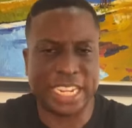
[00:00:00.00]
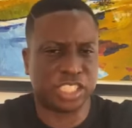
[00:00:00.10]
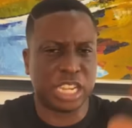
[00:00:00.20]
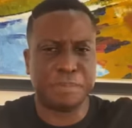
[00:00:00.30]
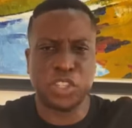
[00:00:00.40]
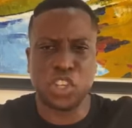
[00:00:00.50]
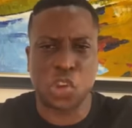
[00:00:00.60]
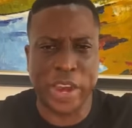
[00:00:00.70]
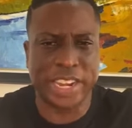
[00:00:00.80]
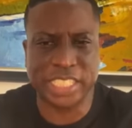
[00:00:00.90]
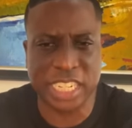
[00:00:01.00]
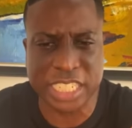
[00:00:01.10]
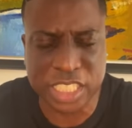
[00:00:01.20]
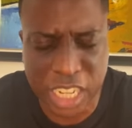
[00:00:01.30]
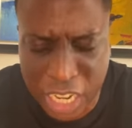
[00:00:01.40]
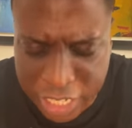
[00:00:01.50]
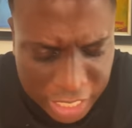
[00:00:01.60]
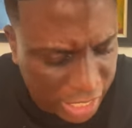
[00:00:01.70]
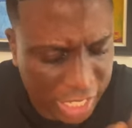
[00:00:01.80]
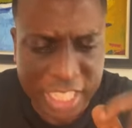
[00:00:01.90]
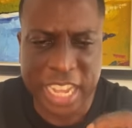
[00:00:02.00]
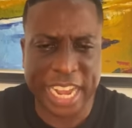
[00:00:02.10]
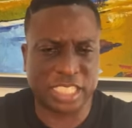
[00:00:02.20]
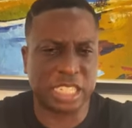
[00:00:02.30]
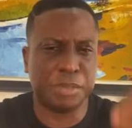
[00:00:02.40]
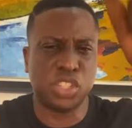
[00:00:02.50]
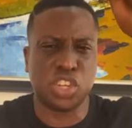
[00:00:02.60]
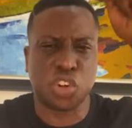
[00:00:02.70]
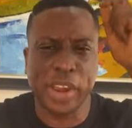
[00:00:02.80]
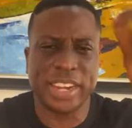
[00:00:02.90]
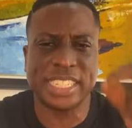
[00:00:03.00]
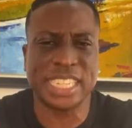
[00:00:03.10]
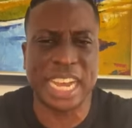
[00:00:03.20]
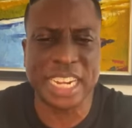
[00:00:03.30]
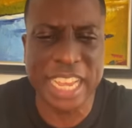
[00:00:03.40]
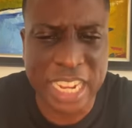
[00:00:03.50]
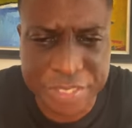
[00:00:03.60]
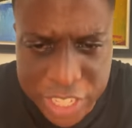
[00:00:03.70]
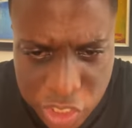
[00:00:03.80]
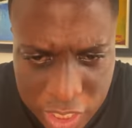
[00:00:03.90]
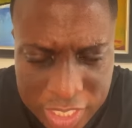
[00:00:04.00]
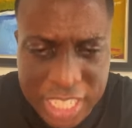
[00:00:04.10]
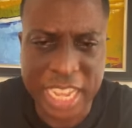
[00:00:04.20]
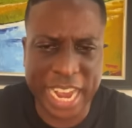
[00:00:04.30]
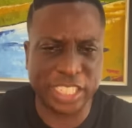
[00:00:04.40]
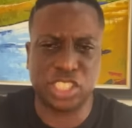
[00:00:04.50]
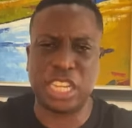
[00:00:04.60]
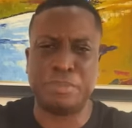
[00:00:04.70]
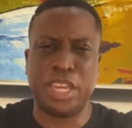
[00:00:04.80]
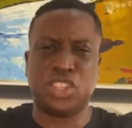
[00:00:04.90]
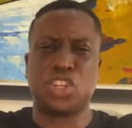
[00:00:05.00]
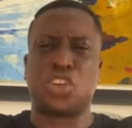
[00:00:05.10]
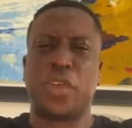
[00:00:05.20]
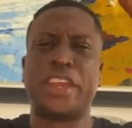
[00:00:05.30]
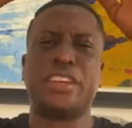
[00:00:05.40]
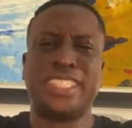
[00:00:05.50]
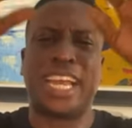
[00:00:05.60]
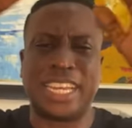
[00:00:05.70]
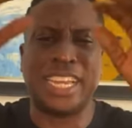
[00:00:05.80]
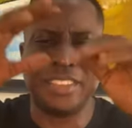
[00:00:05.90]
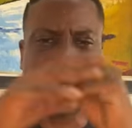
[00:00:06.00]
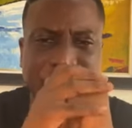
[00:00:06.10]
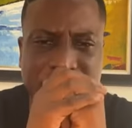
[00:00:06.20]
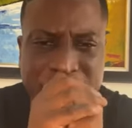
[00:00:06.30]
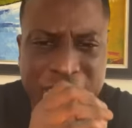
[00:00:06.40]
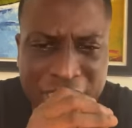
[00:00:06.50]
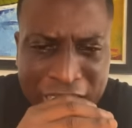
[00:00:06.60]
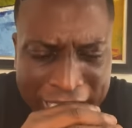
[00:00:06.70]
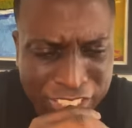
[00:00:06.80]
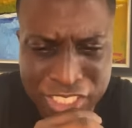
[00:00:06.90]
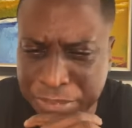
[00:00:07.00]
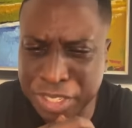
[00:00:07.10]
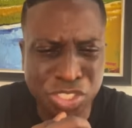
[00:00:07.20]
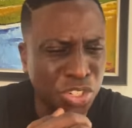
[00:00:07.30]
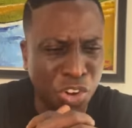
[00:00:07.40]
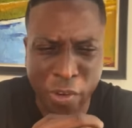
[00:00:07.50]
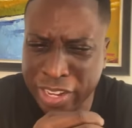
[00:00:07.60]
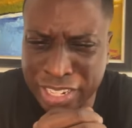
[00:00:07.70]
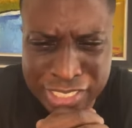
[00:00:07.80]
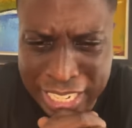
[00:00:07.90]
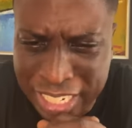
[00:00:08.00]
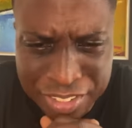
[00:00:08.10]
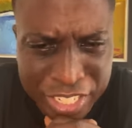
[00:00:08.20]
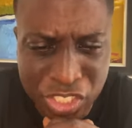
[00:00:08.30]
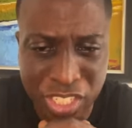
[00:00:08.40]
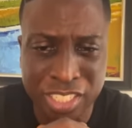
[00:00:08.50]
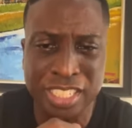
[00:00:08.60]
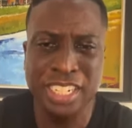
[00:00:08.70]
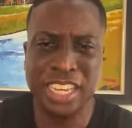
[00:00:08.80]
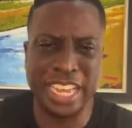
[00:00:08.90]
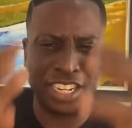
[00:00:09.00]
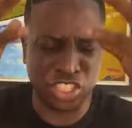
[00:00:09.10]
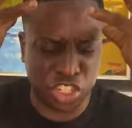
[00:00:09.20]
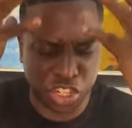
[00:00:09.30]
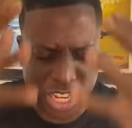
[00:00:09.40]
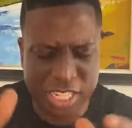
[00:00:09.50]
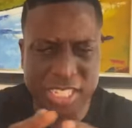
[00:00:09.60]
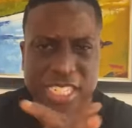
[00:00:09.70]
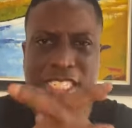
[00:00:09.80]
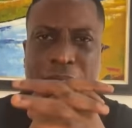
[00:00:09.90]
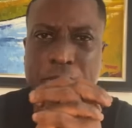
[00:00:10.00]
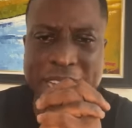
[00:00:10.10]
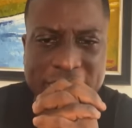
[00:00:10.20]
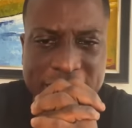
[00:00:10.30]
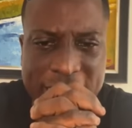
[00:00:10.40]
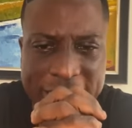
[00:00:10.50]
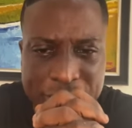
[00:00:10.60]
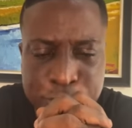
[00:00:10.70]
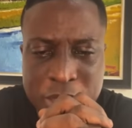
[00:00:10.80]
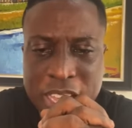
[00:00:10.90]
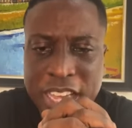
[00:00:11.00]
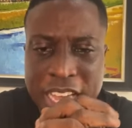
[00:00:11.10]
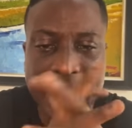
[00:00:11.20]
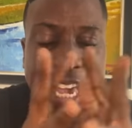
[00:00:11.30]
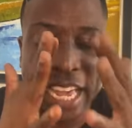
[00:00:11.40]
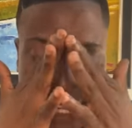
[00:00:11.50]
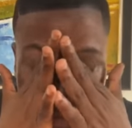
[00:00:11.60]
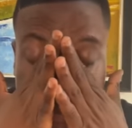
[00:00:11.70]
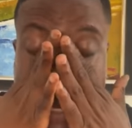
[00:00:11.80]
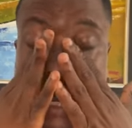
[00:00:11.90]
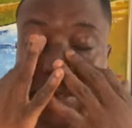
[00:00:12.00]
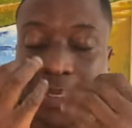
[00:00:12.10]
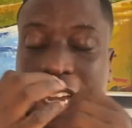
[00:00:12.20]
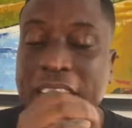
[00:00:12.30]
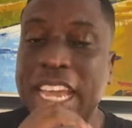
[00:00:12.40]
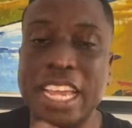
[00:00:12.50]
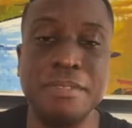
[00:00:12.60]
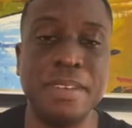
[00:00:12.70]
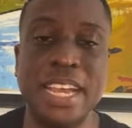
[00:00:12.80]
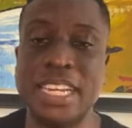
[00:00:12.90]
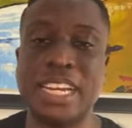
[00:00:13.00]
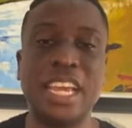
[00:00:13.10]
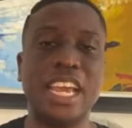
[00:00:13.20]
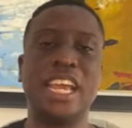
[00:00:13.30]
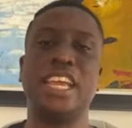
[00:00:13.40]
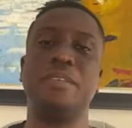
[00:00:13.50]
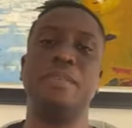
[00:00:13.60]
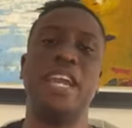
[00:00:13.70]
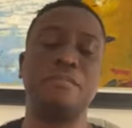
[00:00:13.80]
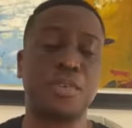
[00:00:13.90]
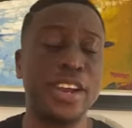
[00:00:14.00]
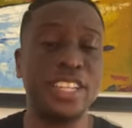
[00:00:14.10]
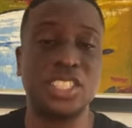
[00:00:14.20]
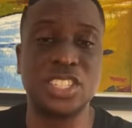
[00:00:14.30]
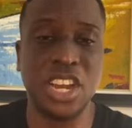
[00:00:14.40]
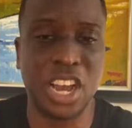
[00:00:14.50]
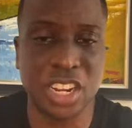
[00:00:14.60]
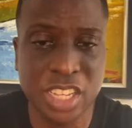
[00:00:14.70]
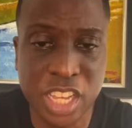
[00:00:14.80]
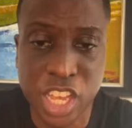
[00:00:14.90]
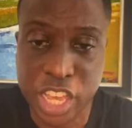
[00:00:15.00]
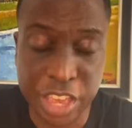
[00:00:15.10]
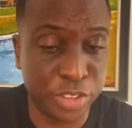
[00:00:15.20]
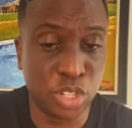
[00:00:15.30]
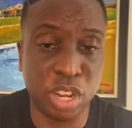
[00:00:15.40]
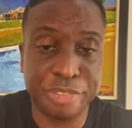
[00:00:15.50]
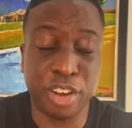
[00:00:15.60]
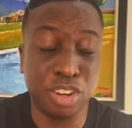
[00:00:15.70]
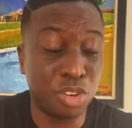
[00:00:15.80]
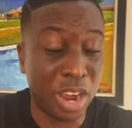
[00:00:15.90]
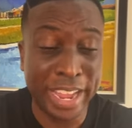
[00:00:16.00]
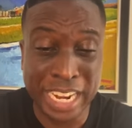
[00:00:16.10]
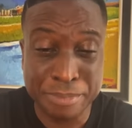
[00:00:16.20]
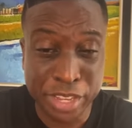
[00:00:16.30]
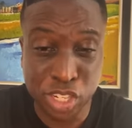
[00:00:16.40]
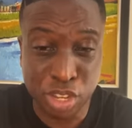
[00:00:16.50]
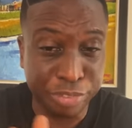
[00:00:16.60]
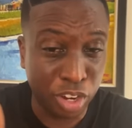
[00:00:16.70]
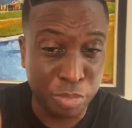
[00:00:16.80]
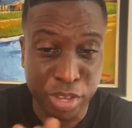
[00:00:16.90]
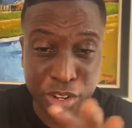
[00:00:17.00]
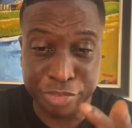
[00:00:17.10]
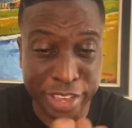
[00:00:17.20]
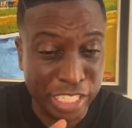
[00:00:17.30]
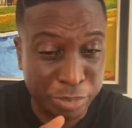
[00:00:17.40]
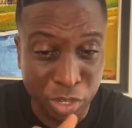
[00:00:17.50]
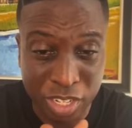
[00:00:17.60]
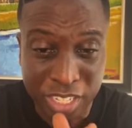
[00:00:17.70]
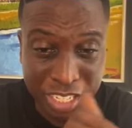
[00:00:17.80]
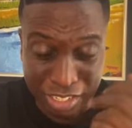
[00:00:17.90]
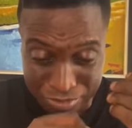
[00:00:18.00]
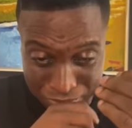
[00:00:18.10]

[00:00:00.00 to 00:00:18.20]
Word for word: I step into greatness and I say, ah, yeah, yeah. I step into greatness and elevation. I step into greatness and elevation. I step into greatness and elevation. In Jesus' mighty name, amen. Amen and amen. Praise God. If you do not follow, go ahead and make sure you follow me on Facebook,